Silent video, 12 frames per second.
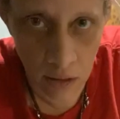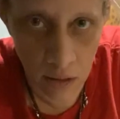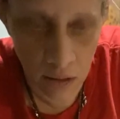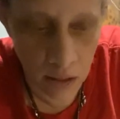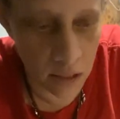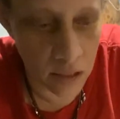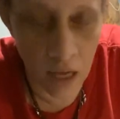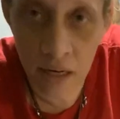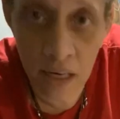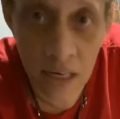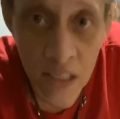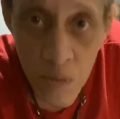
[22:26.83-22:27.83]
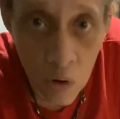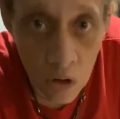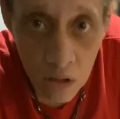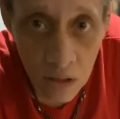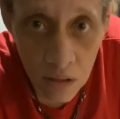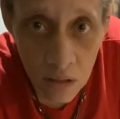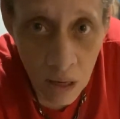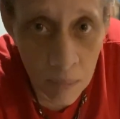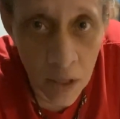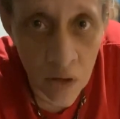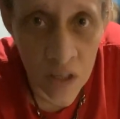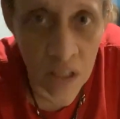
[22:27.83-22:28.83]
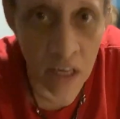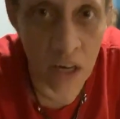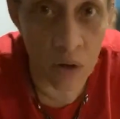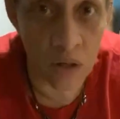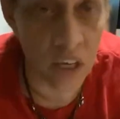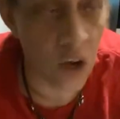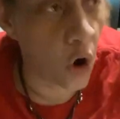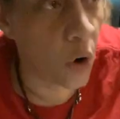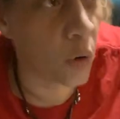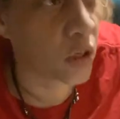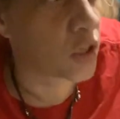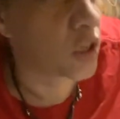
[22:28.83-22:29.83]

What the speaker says: It's not an easy walk. I'm not going to sit here and say, oh, it's